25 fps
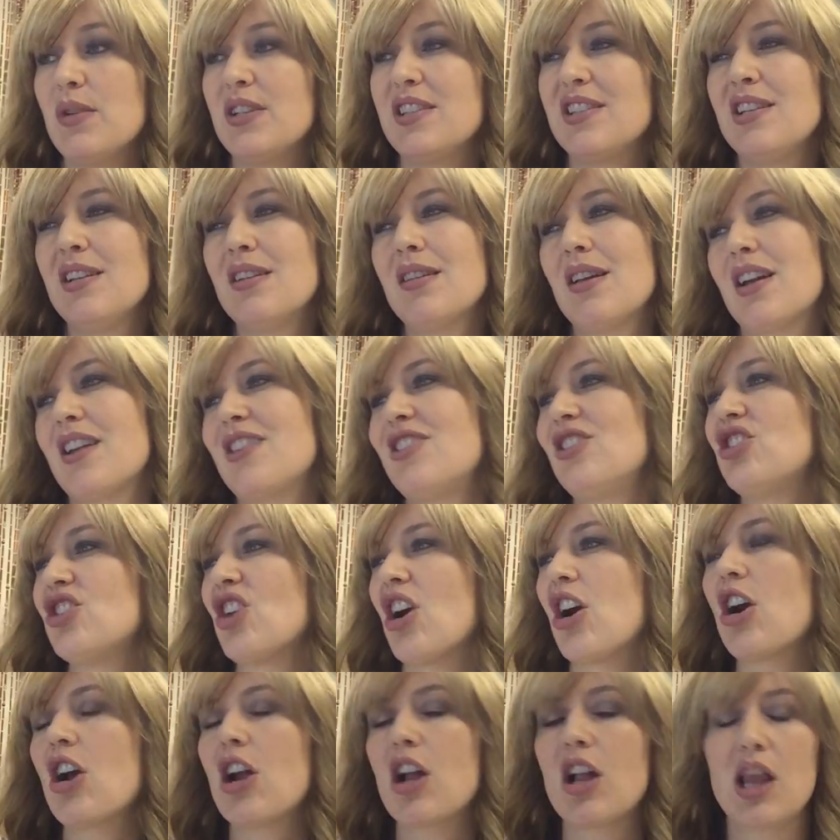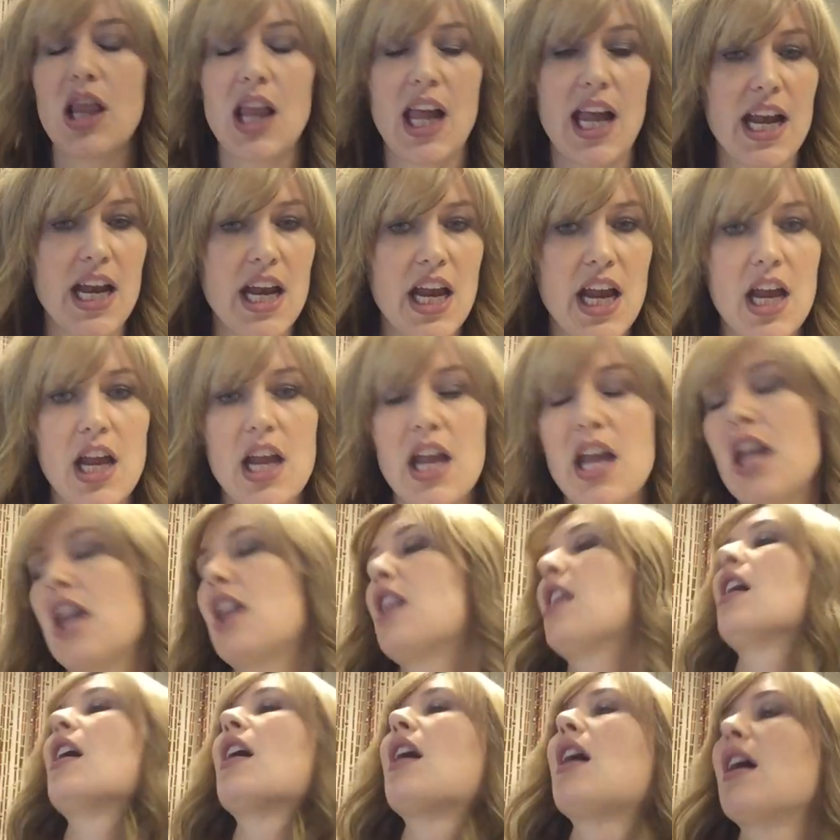We see a lot of dark lighting
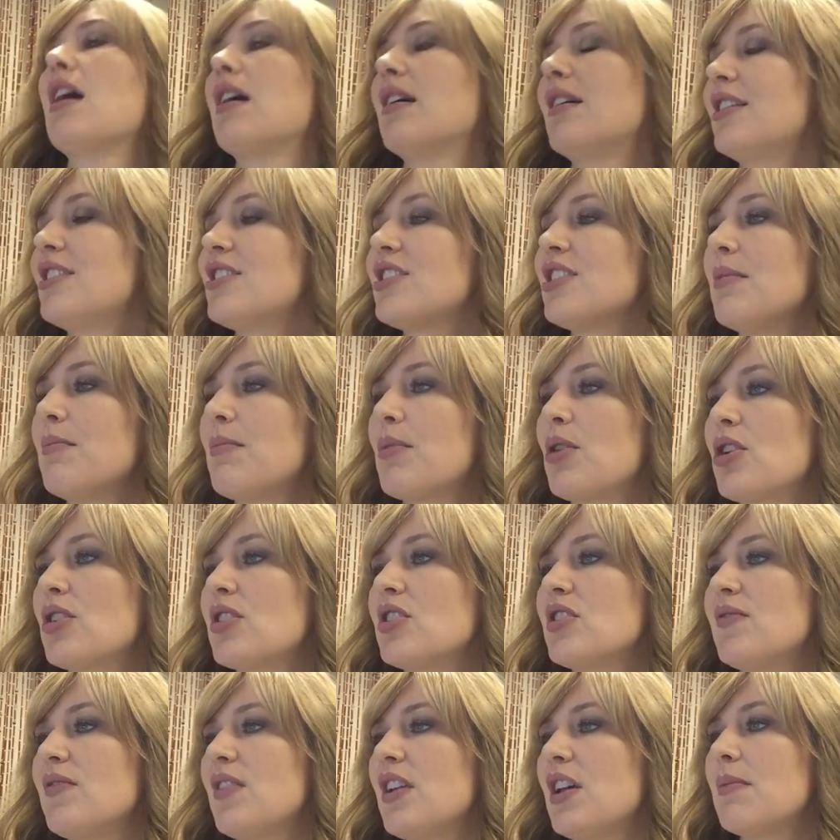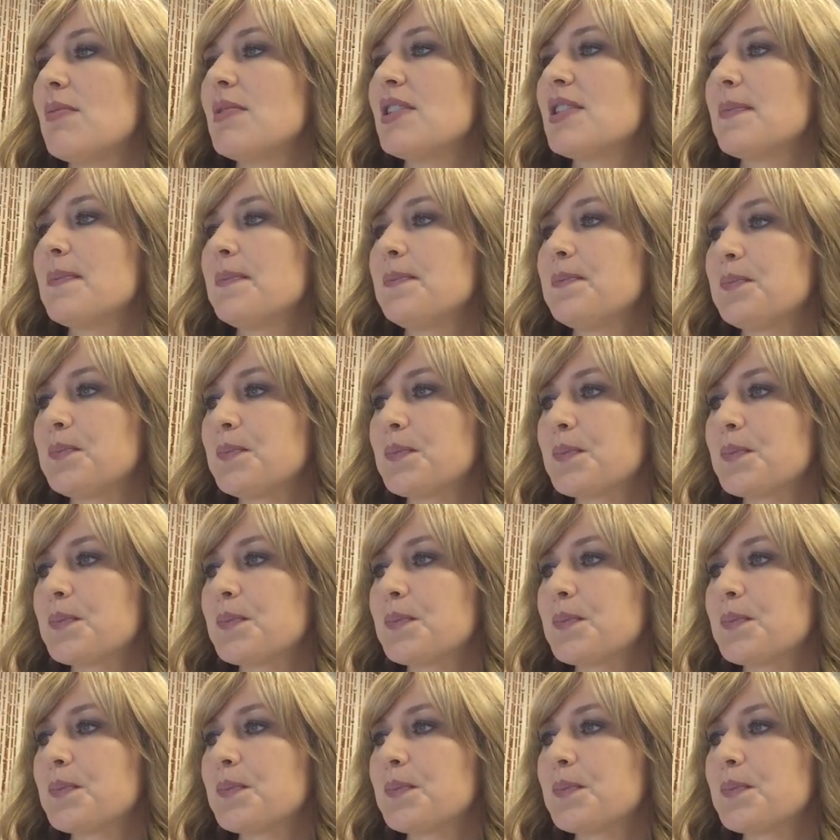in Tim Burton's films.